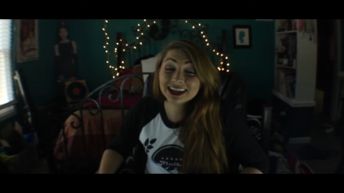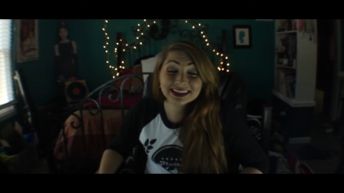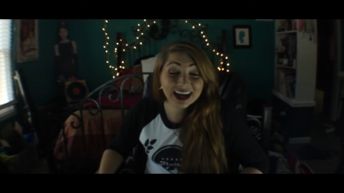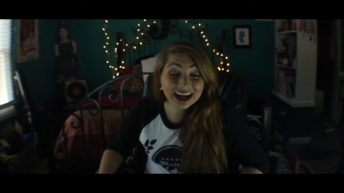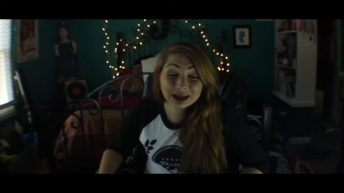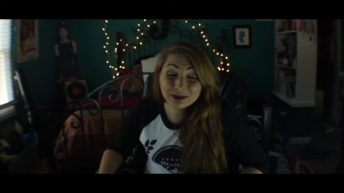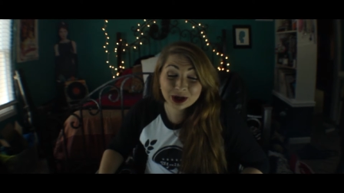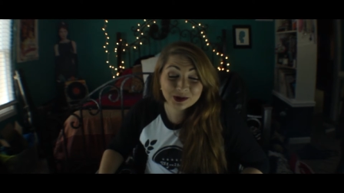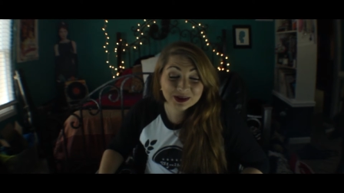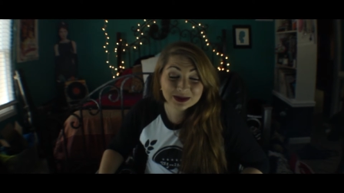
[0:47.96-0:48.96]
excited
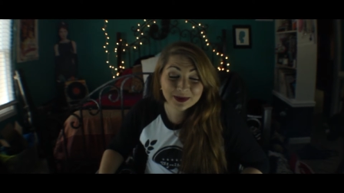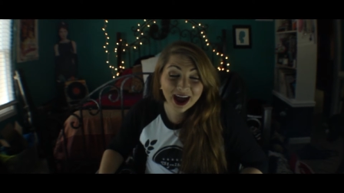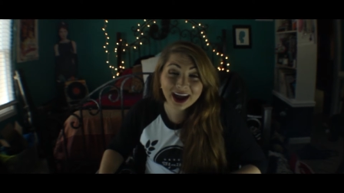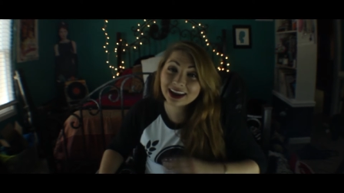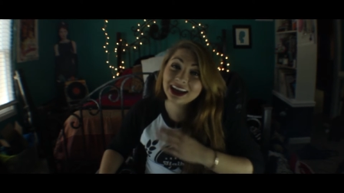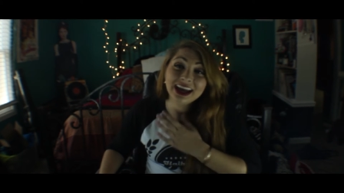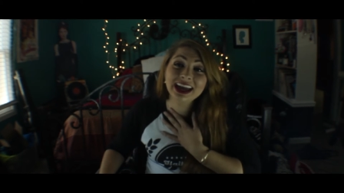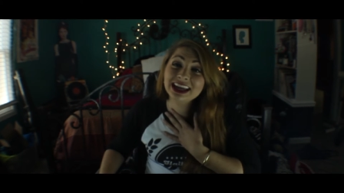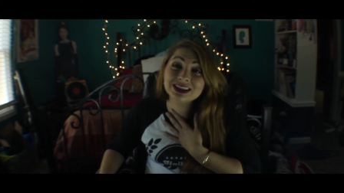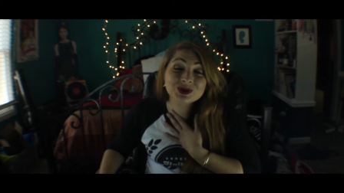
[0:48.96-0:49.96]
Puma's back.
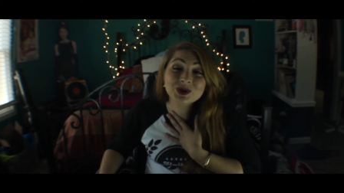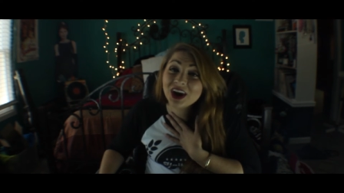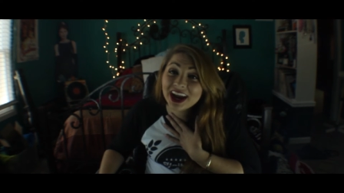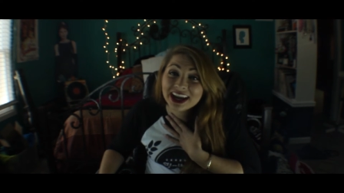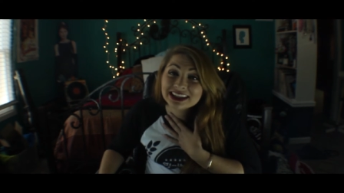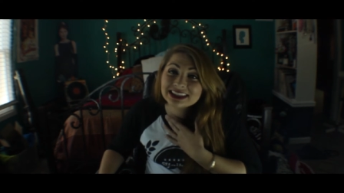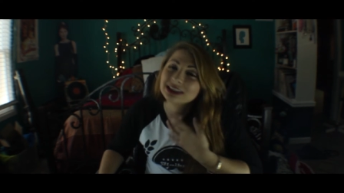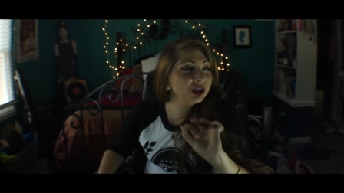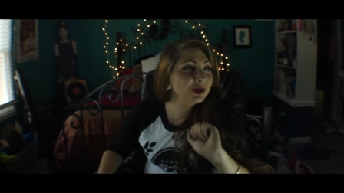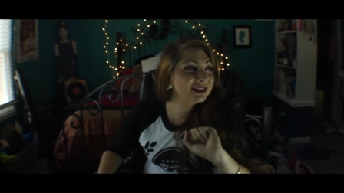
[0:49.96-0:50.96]
It's great.
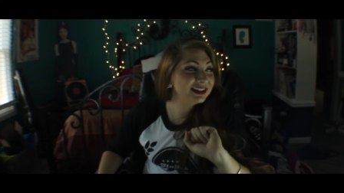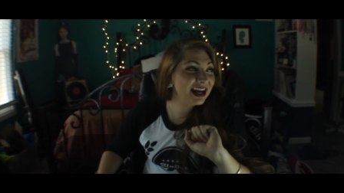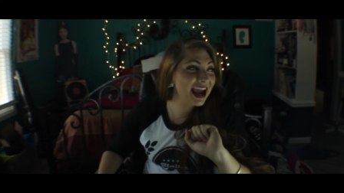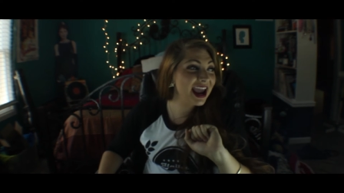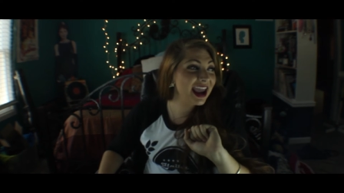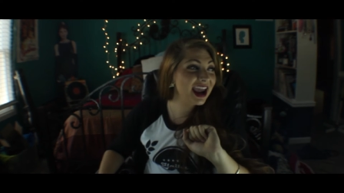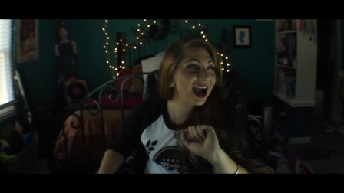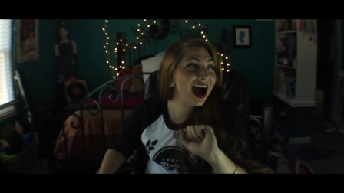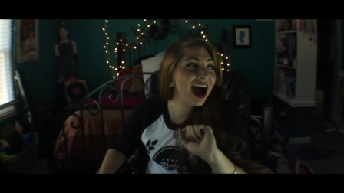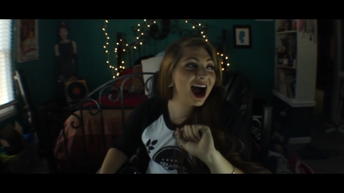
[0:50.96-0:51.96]
Tuesday
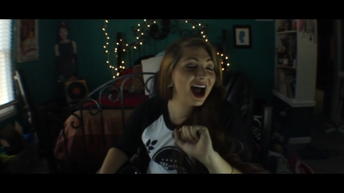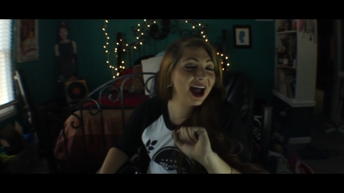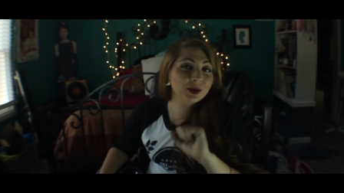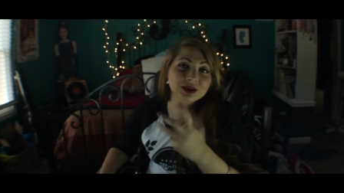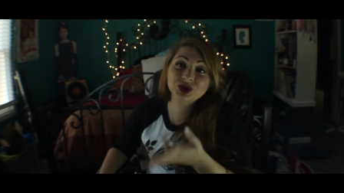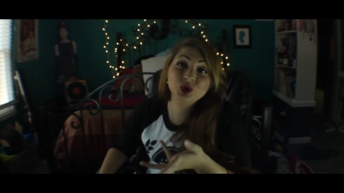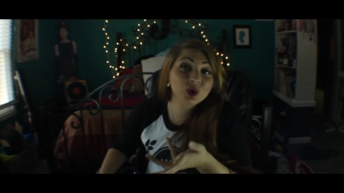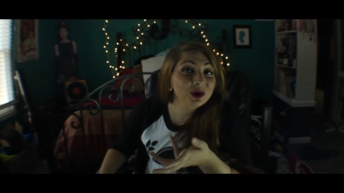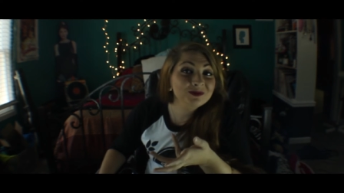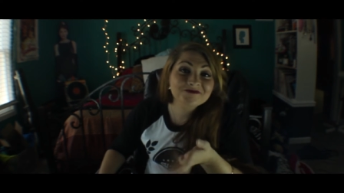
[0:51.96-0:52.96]
I went to
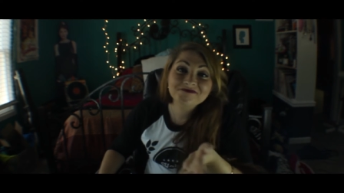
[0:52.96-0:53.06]
school.